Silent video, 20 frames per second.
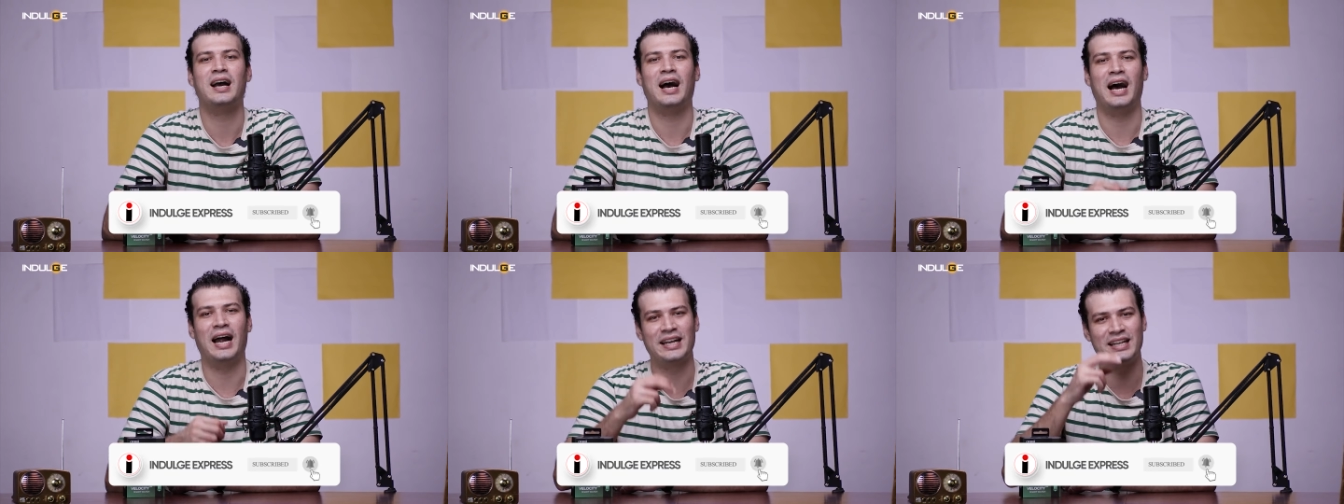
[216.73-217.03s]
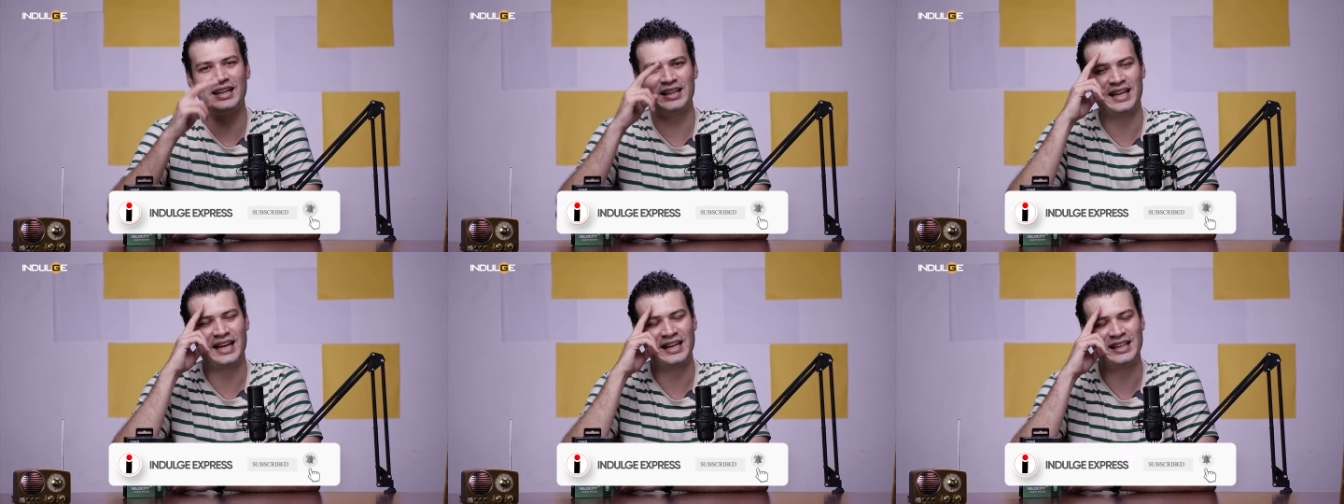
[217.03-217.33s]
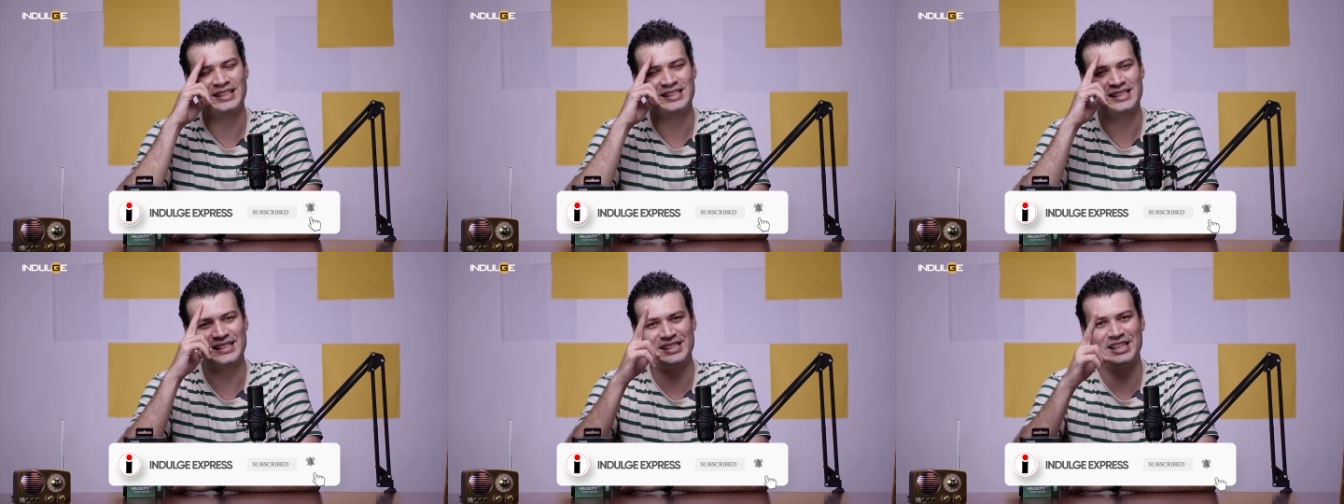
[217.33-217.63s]
Until
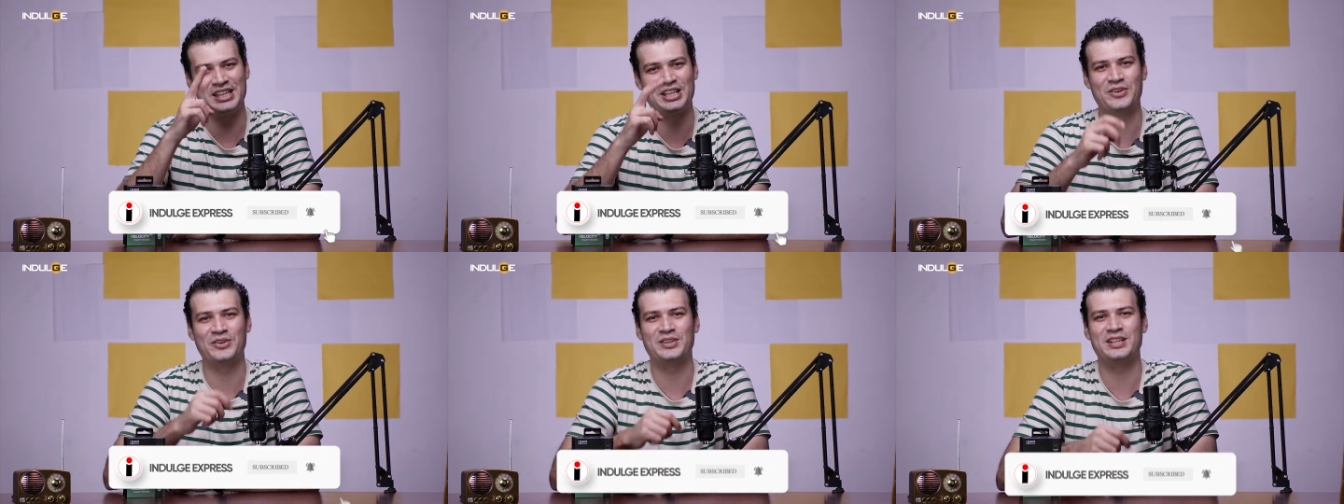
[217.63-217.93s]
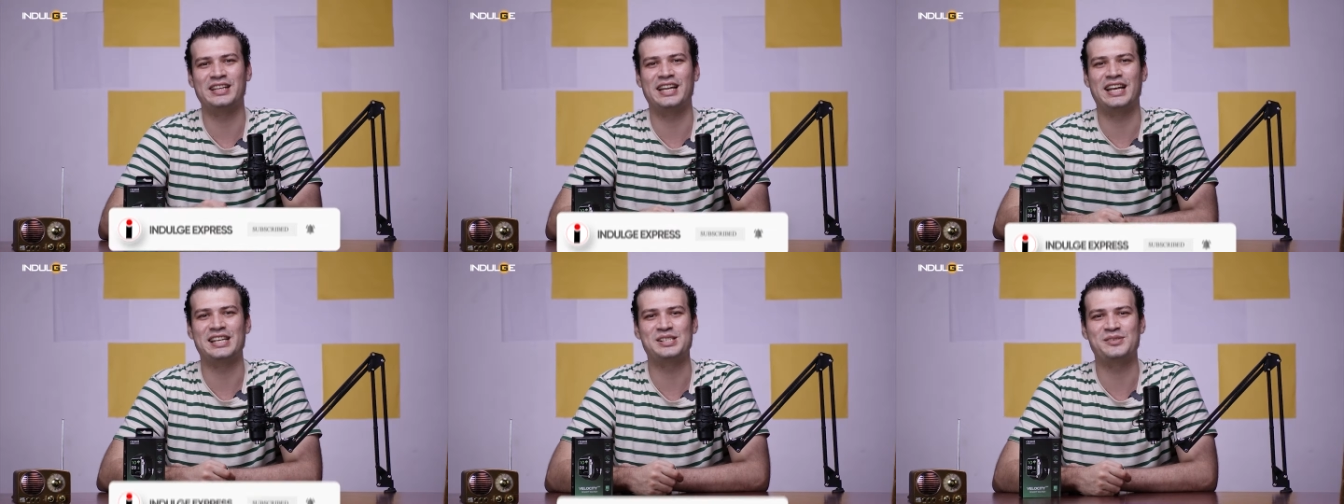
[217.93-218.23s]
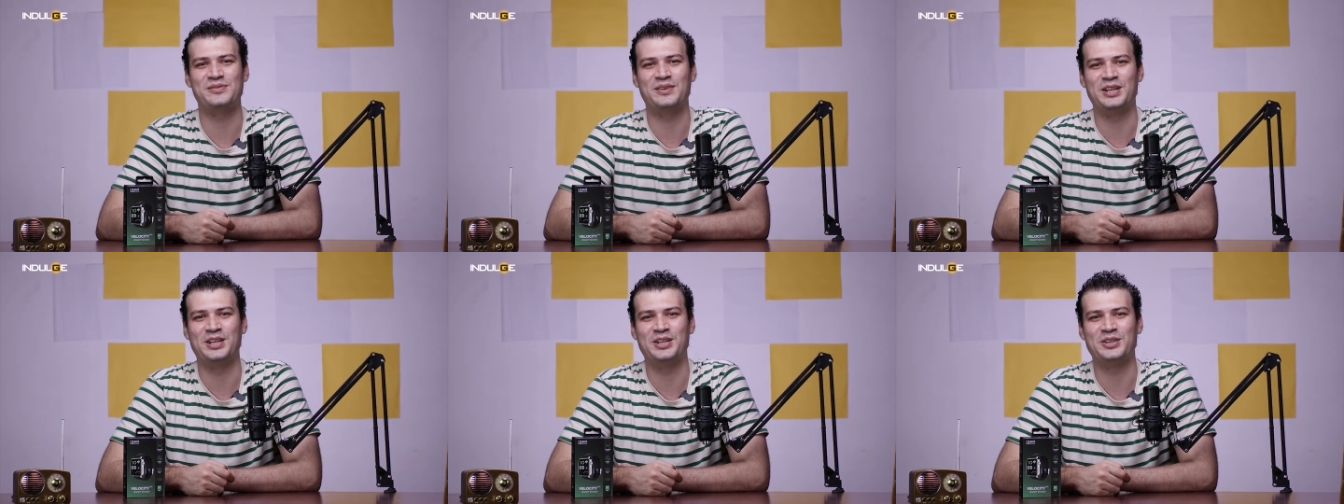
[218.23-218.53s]
then, see you in the
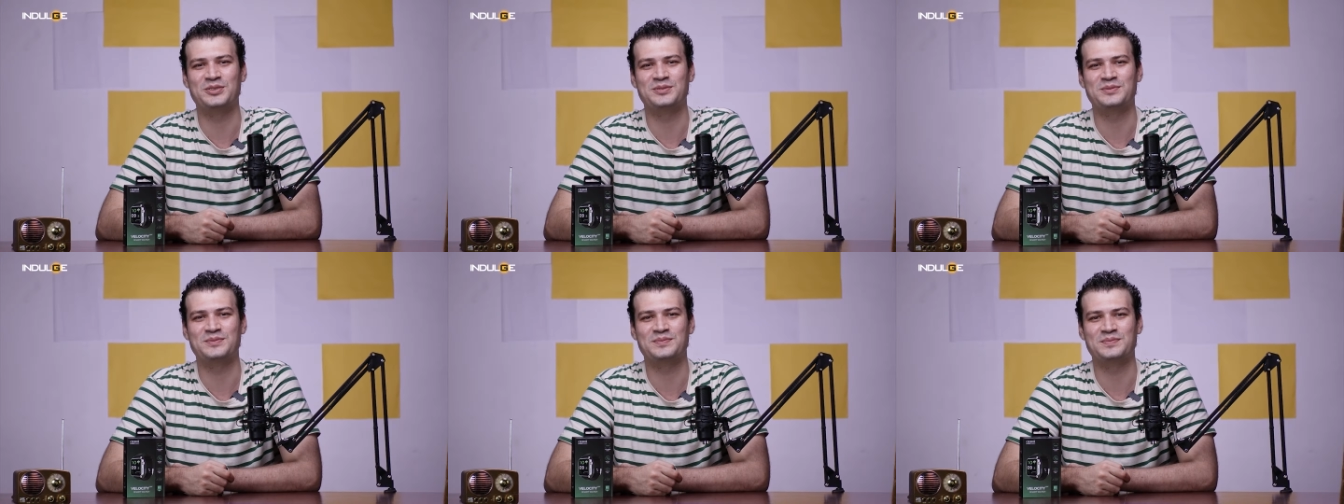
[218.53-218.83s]
next video.